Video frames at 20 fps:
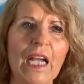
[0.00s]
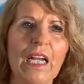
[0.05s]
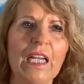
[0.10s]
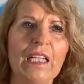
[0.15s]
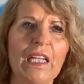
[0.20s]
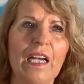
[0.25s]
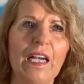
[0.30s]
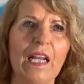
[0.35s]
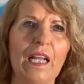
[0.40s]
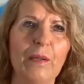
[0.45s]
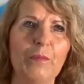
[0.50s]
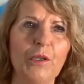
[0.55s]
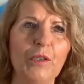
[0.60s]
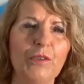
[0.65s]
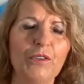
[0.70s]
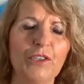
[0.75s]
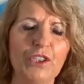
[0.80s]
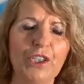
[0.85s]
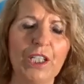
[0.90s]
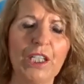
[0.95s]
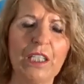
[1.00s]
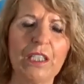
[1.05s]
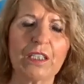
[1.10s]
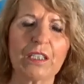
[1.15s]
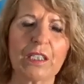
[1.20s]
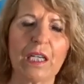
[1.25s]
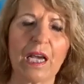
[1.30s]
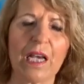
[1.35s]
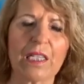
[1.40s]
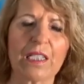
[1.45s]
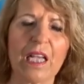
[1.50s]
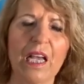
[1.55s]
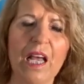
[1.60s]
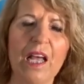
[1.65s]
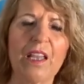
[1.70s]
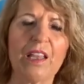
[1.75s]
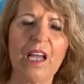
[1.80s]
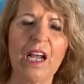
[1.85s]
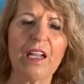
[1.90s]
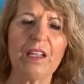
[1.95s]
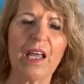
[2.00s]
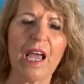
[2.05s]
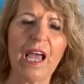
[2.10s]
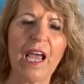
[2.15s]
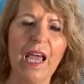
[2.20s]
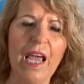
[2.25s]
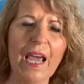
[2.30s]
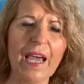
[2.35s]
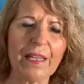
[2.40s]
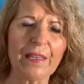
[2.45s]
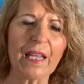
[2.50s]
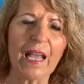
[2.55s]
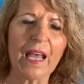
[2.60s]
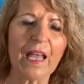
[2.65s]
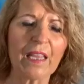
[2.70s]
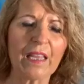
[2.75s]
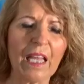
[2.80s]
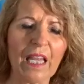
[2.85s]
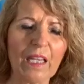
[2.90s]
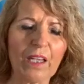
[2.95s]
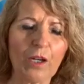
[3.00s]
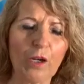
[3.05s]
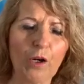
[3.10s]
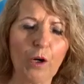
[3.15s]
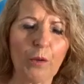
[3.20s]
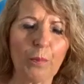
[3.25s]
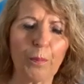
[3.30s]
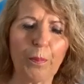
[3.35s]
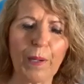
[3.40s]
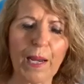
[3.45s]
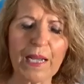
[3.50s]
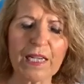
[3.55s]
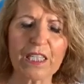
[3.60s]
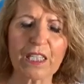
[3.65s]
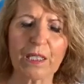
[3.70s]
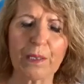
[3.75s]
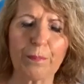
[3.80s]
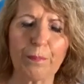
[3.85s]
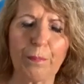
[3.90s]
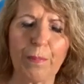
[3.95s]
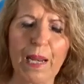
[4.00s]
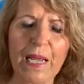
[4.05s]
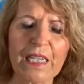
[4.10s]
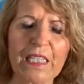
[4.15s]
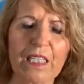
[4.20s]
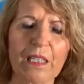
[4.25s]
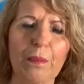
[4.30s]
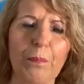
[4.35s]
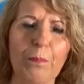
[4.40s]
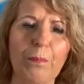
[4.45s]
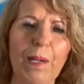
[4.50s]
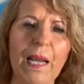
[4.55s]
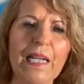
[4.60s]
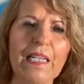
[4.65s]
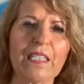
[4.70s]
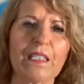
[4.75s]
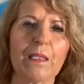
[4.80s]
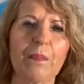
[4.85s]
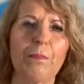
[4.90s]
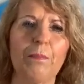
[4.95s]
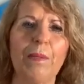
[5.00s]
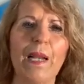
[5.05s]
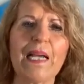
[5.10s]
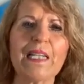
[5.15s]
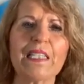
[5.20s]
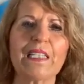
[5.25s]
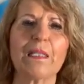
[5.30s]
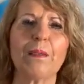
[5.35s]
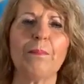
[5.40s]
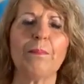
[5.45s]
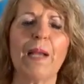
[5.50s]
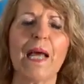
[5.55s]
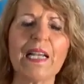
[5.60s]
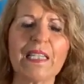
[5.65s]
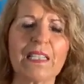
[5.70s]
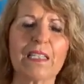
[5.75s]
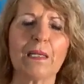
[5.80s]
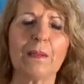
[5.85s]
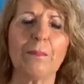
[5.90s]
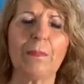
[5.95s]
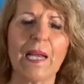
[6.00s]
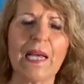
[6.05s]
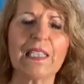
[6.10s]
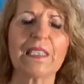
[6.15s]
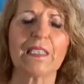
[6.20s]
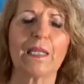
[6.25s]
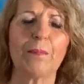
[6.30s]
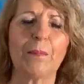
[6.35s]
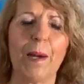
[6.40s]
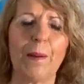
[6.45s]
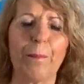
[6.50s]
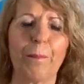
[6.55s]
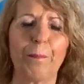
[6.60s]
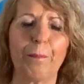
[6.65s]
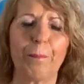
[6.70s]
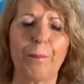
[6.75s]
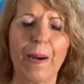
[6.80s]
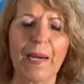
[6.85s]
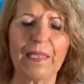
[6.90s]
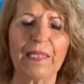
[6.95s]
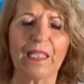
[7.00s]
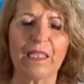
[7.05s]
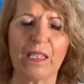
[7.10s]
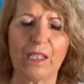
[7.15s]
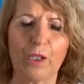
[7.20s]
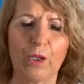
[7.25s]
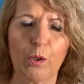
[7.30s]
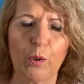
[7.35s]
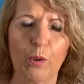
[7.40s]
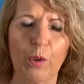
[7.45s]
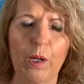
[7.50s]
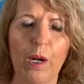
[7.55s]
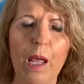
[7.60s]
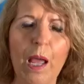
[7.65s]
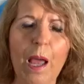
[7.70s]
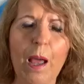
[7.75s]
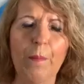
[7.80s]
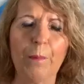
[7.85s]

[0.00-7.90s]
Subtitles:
In the name of Jesus, they're the head. Thank you, Lord. Bless them, bless them, bless them, bless them, bless them, bless them abundantly, Lord.